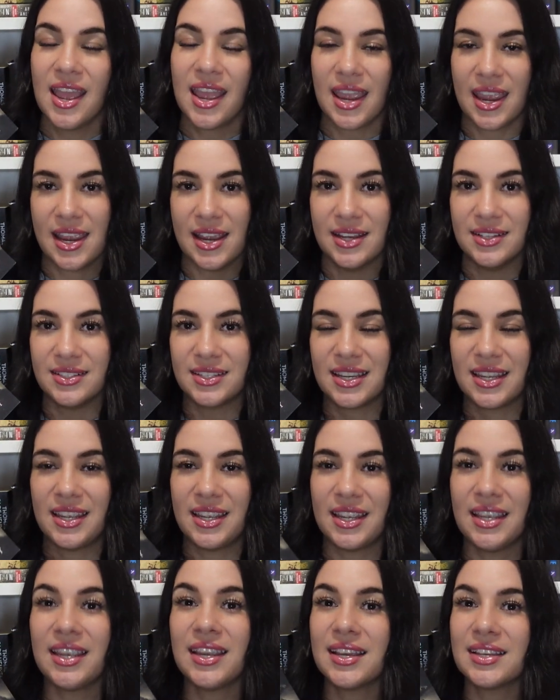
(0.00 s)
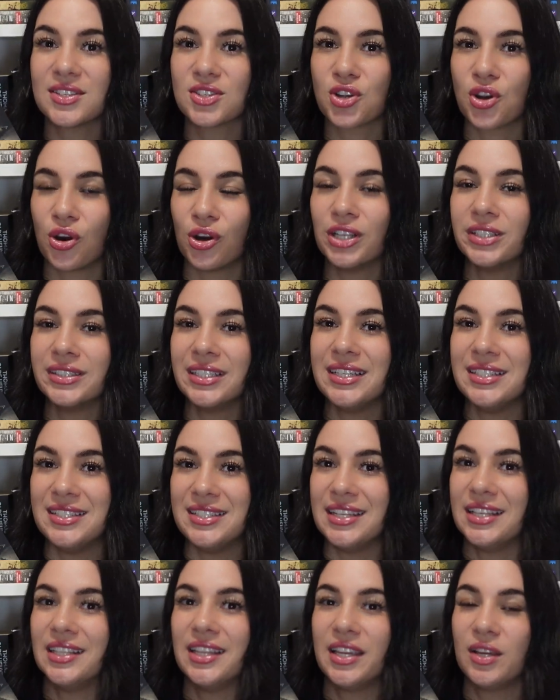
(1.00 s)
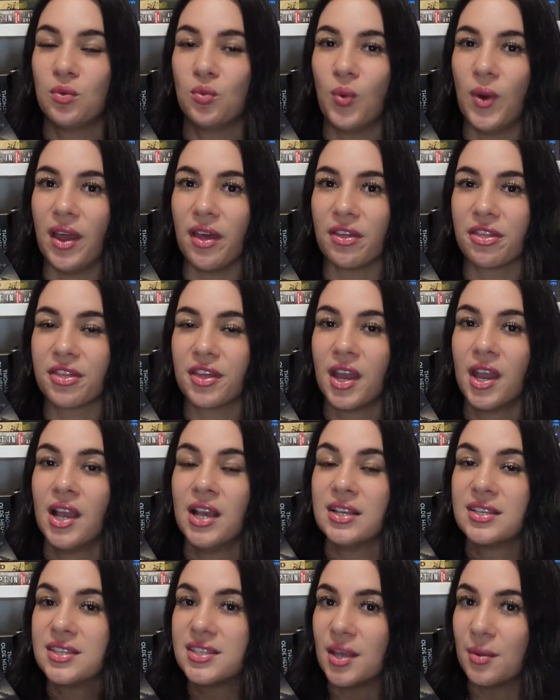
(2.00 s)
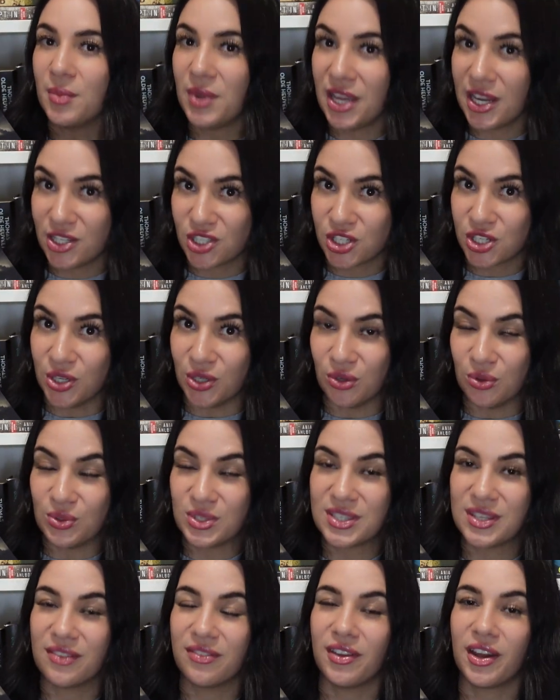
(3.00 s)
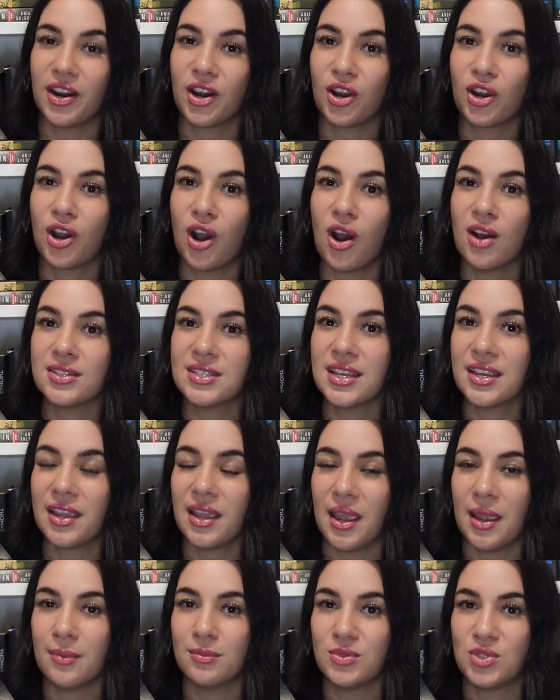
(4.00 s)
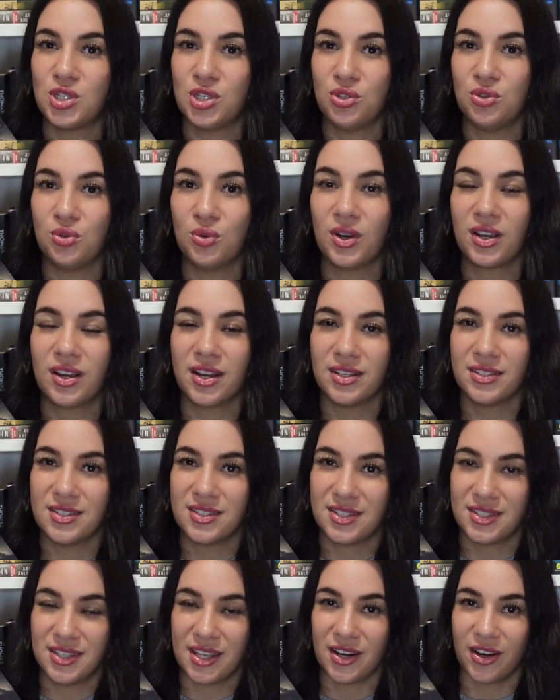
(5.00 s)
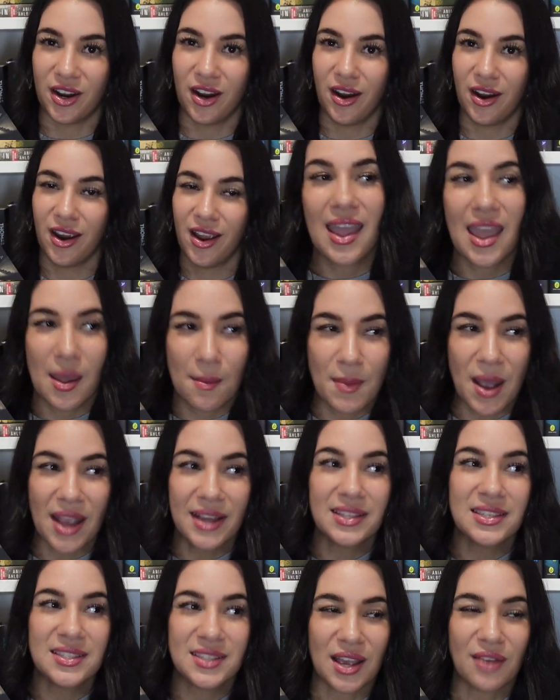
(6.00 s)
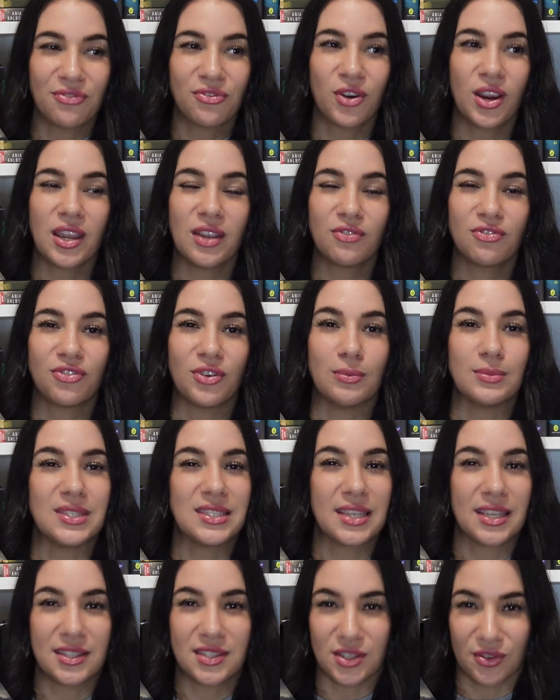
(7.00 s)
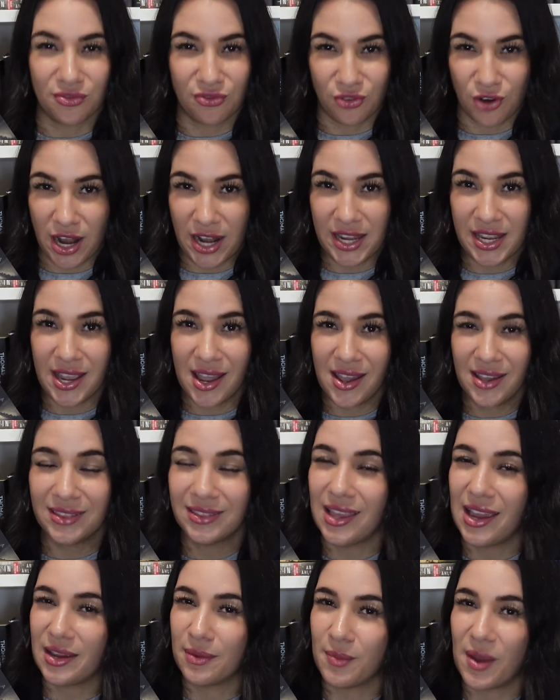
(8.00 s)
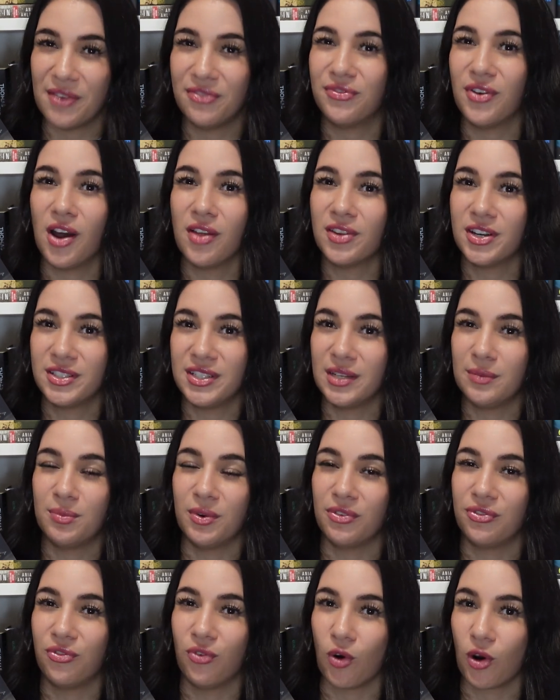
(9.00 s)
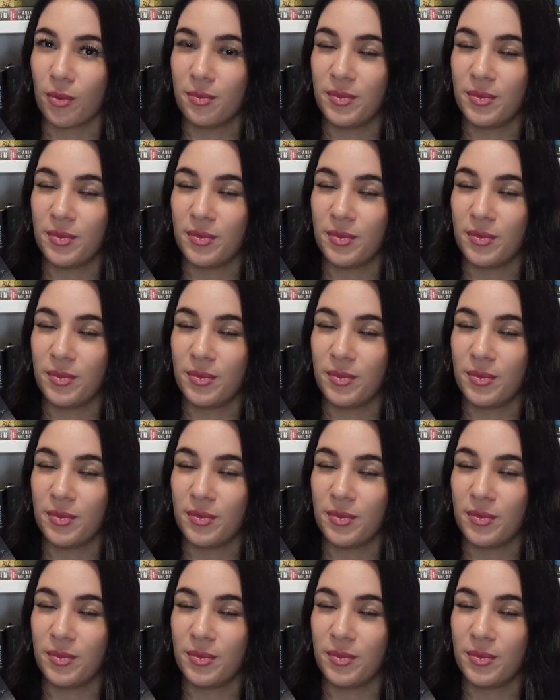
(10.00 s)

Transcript: and he is currently dealing with some issues that are causing him to consider, am I suffering from schizophrenia like my father did before